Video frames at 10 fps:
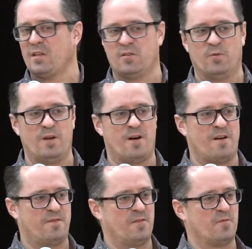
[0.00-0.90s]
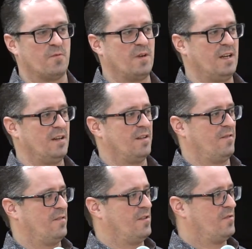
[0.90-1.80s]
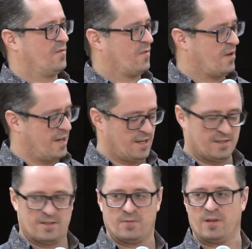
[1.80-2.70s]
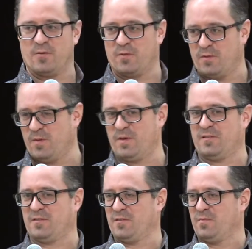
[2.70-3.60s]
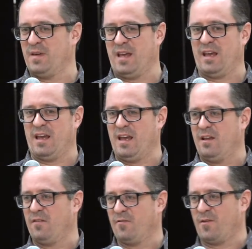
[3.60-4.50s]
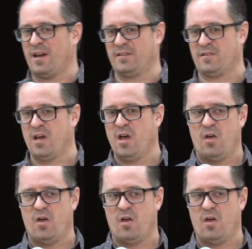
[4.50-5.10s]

So we often read this phrase as we go through the epistles of being in Christ.